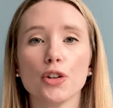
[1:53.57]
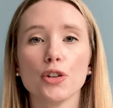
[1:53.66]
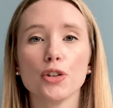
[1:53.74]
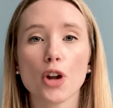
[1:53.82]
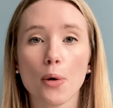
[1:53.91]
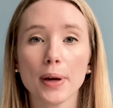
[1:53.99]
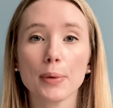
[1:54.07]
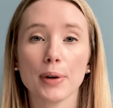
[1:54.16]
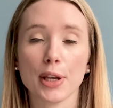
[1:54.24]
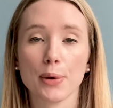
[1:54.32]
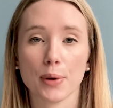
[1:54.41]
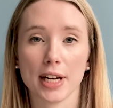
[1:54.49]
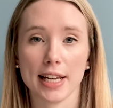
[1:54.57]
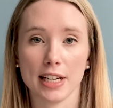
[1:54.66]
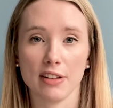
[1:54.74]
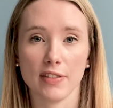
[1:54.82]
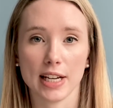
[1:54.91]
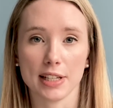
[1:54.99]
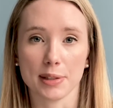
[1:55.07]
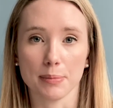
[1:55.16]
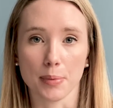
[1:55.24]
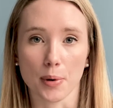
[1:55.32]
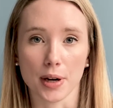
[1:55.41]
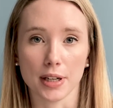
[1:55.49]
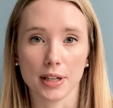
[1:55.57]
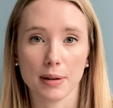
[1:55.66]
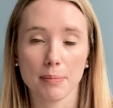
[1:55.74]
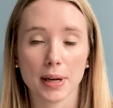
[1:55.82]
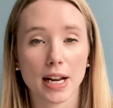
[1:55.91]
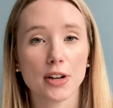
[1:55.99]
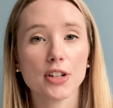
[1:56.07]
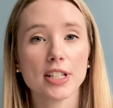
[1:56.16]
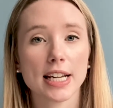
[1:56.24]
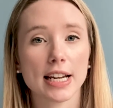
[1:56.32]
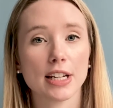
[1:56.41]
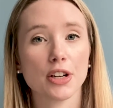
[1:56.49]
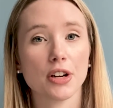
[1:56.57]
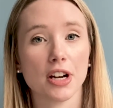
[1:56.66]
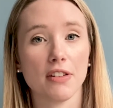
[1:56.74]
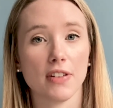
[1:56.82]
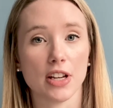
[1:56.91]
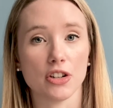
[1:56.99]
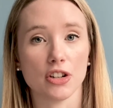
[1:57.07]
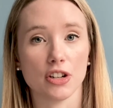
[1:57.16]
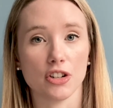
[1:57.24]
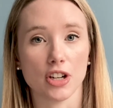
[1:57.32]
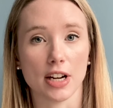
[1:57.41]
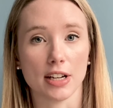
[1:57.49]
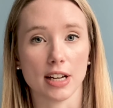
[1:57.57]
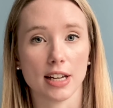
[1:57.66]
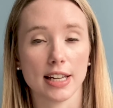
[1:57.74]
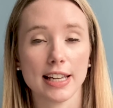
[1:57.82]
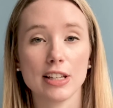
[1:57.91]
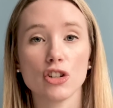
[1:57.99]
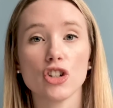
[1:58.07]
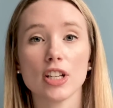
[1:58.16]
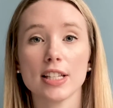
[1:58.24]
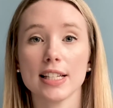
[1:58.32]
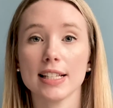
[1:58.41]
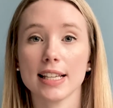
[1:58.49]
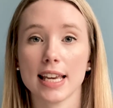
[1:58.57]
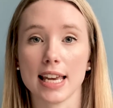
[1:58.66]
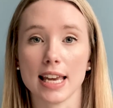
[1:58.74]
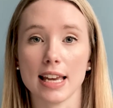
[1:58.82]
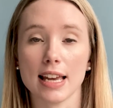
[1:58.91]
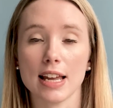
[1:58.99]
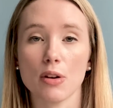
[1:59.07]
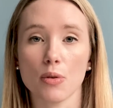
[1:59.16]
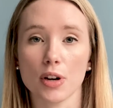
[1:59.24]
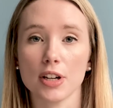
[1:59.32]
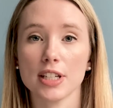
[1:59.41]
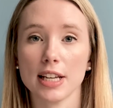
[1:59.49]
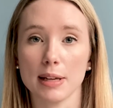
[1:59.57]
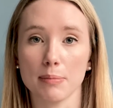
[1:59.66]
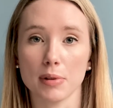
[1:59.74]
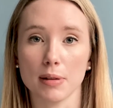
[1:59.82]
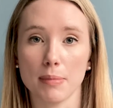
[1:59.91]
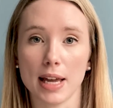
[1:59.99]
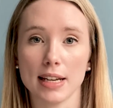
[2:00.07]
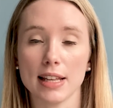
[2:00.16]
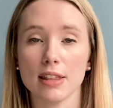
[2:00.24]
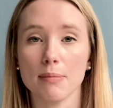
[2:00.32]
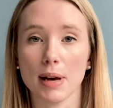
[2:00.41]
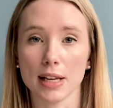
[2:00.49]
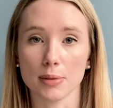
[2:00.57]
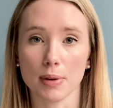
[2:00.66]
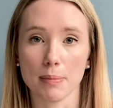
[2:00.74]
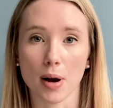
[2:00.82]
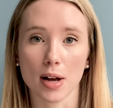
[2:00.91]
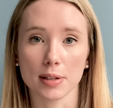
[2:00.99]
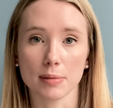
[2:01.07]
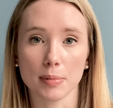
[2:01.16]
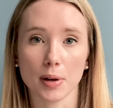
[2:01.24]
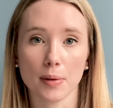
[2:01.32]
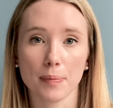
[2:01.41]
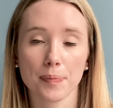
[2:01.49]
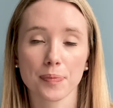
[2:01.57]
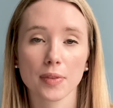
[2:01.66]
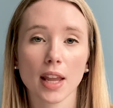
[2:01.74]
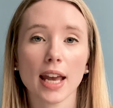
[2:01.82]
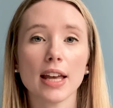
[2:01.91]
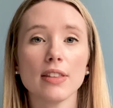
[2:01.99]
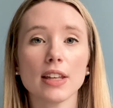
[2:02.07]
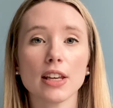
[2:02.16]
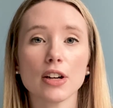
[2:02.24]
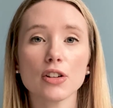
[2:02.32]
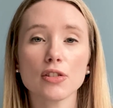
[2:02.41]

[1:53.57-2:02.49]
Knowing where you want to innovate is important, but understanding your innovation agenda is just as key in order to implement in the best way possible. In the years